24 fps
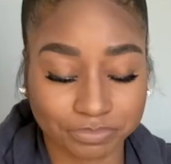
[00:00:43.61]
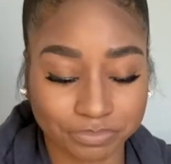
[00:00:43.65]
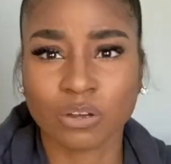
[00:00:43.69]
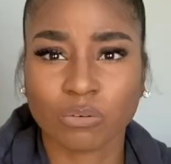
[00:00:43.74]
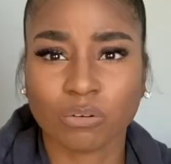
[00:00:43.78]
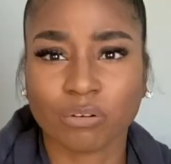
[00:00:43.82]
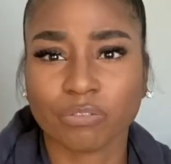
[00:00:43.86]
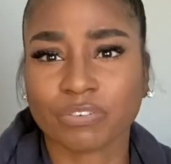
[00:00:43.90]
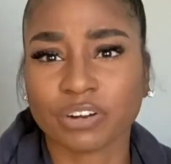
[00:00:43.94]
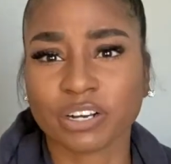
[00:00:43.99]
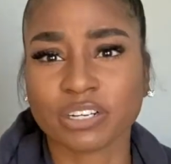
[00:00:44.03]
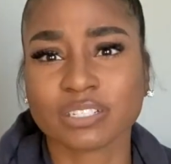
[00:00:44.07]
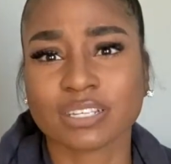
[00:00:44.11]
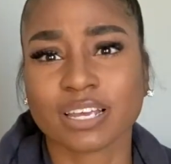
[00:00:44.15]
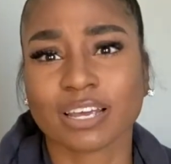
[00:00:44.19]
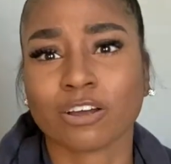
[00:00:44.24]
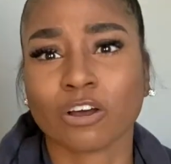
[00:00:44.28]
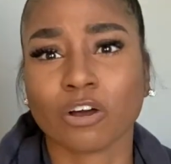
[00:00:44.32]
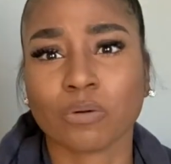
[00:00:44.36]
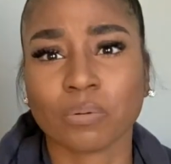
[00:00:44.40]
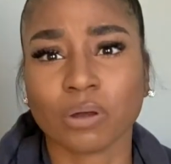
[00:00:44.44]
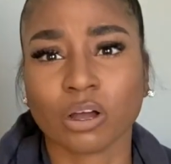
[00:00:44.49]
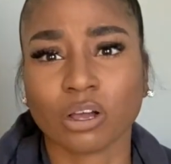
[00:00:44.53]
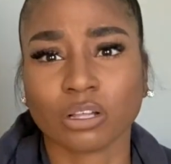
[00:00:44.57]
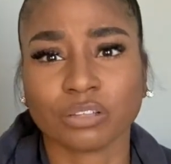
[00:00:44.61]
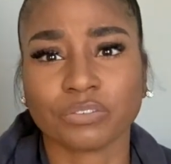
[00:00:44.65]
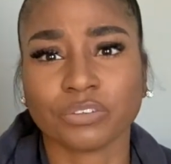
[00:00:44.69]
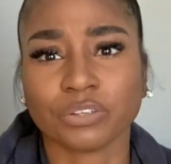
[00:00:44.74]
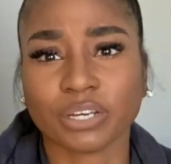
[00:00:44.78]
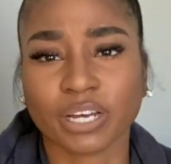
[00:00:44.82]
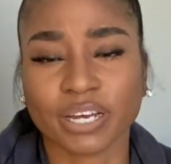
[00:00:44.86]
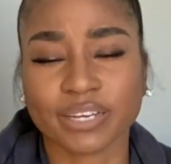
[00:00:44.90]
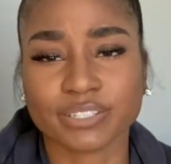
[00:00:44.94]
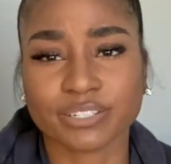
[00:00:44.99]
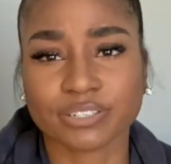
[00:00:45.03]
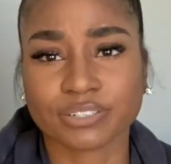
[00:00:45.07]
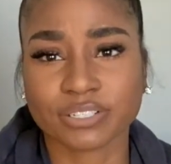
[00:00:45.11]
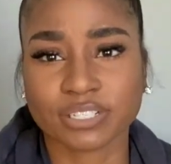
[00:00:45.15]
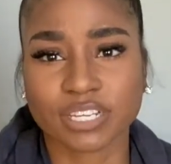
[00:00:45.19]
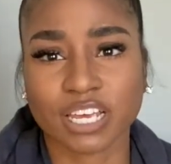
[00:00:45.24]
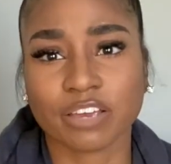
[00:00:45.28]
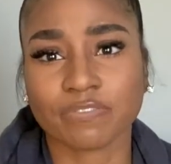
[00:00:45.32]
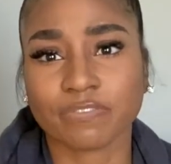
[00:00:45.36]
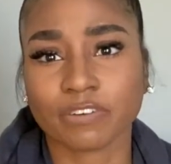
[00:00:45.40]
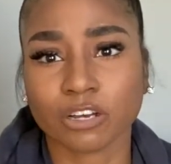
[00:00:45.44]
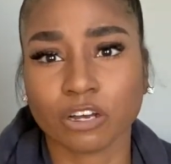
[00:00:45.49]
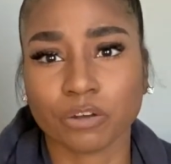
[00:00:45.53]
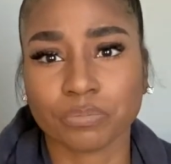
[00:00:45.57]
Well, first, I hope all of you guys are
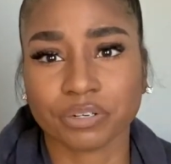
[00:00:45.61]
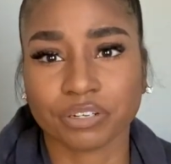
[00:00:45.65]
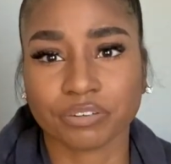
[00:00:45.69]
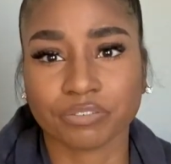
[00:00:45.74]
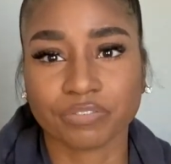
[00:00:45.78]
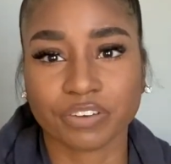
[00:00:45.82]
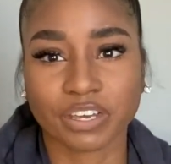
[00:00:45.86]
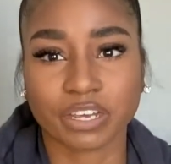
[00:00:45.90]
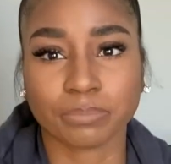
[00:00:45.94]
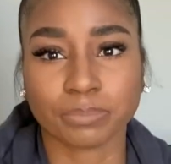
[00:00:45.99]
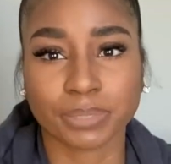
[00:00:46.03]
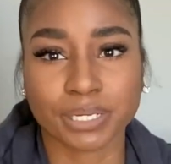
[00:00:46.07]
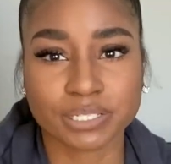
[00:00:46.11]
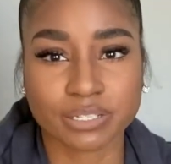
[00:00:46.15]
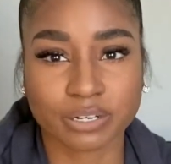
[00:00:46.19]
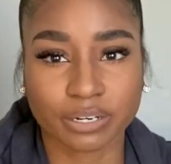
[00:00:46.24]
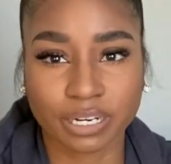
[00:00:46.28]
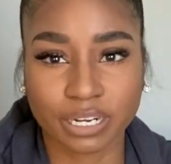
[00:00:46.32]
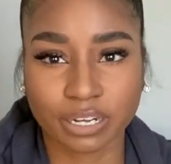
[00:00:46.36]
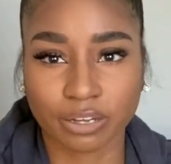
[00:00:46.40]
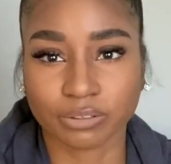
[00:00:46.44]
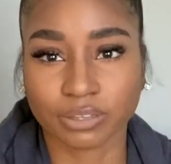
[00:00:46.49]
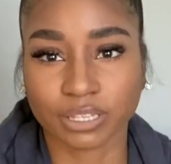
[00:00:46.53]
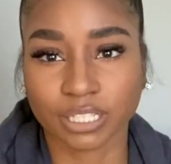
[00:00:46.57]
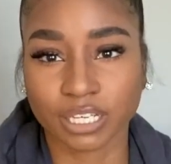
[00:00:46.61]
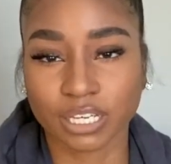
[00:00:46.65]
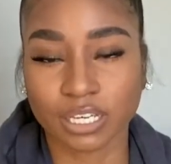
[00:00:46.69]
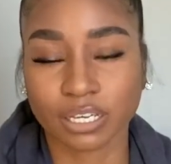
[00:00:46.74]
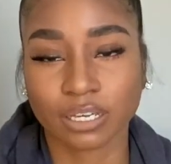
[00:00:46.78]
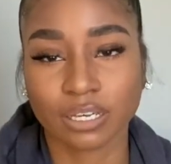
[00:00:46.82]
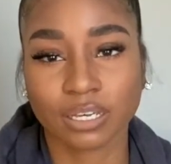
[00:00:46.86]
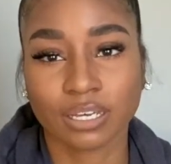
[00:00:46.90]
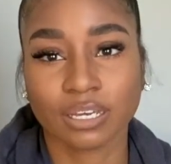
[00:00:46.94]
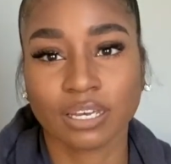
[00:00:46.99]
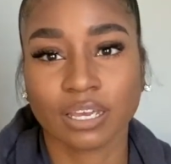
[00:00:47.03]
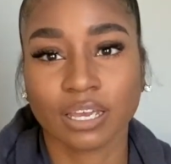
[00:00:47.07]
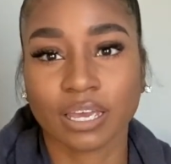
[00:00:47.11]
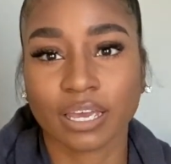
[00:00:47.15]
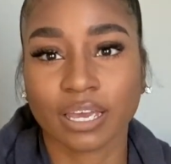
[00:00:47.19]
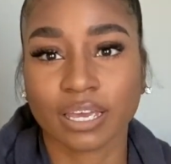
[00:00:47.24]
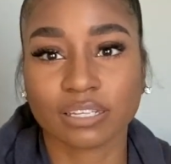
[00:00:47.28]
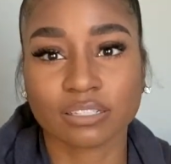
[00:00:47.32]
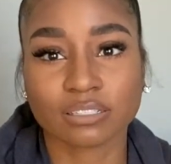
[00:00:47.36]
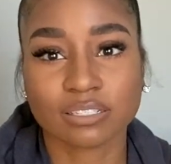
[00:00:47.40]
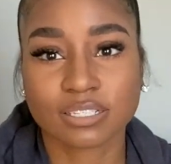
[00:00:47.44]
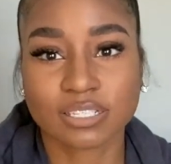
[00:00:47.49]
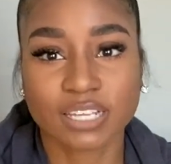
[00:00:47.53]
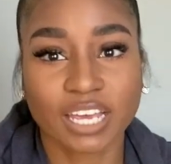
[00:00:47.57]
safe. I hope your families are healthy
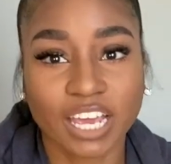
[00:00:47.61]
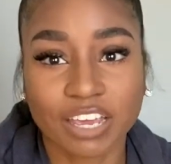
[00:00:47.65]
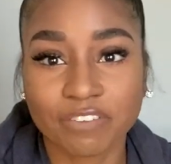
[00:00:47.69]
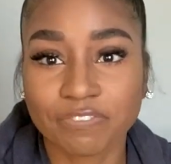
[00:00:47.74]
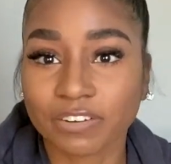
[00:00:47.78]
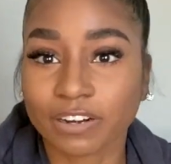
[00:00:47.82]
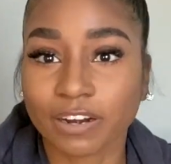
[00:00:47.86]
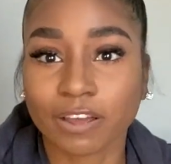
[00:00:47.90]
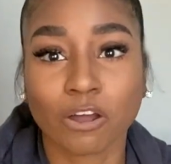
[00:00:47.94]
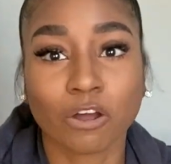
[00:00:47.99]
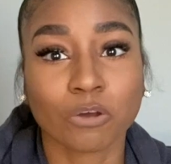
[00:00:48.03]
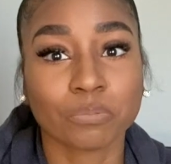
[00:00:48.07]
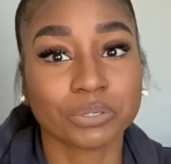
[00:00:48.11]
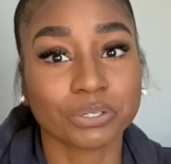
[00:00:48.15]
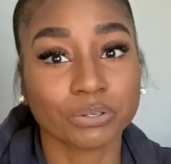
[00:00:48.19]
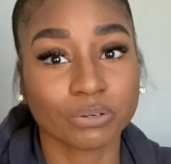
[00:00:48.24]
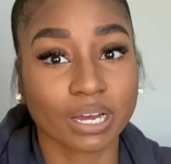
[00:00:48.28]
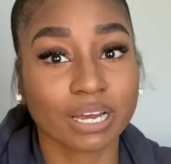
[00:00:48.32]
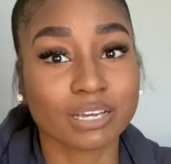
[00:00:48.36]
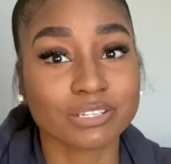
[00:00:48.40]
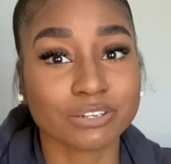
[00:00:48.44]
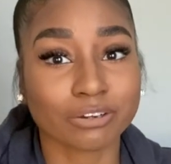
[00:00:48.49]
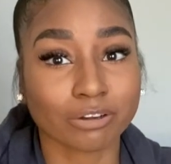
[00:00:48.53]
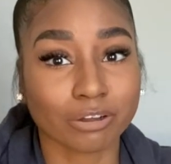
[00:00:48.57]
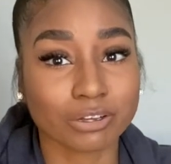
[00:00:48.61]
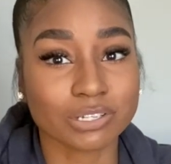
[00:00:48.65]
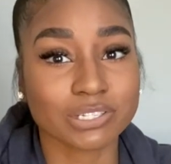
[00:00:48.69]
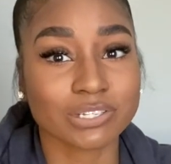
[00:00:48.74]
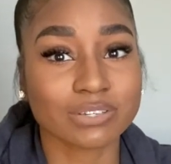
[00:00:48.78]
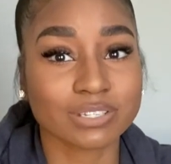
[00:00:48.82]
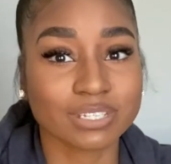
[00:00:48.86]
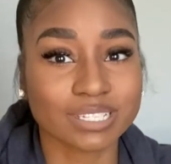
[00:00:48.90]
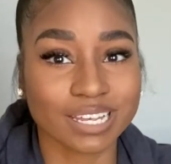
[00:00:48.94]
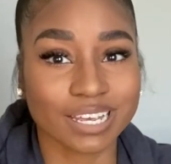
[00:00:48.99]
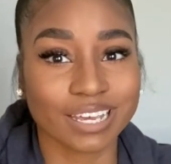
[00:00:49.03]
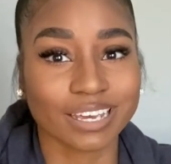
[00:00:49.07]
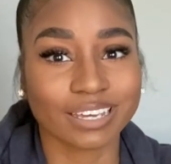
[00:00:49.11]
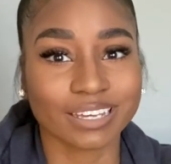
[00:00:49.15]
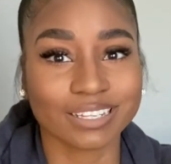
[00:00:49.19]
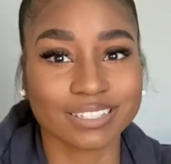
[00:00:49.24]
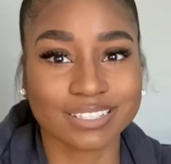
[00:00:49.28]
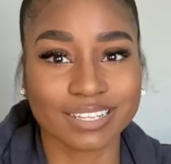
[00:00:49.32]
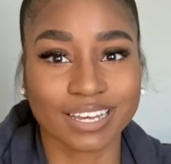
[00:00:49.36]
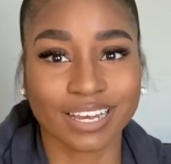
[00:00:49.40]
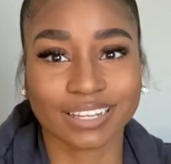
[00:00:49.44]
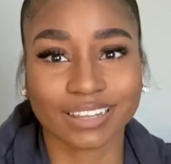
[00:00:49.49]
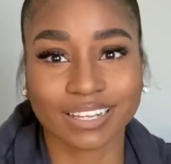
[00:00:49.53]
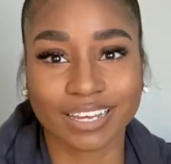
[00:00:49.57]
and safe, and I hope you guys are also staying
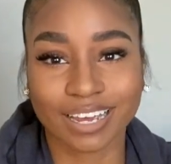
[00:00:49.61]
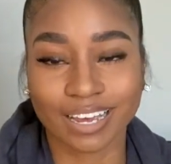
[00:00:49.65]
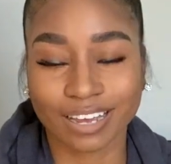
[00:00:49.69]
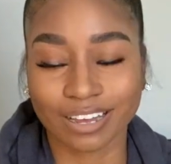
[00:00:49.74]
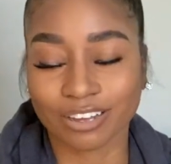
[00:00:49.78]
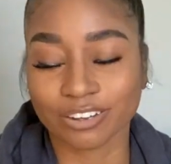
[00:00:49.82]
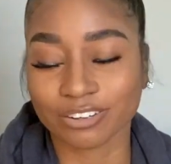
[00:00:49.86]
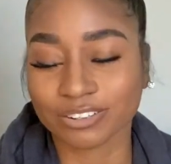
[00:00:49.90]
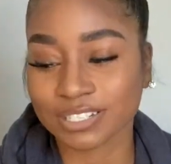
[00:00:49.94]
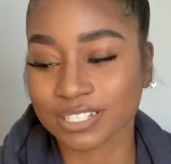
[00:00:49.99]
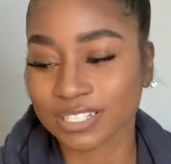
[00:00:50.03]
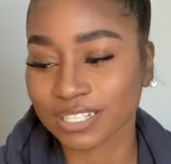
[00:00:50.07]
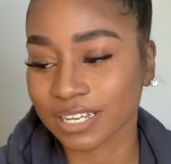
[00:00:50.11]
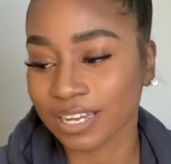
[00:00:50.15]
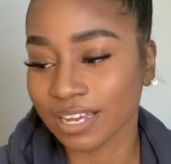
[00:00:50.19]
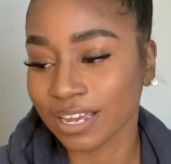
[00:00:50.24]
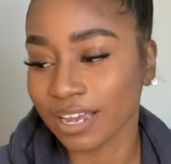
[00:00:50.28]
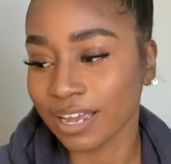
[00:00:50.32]
inside the house.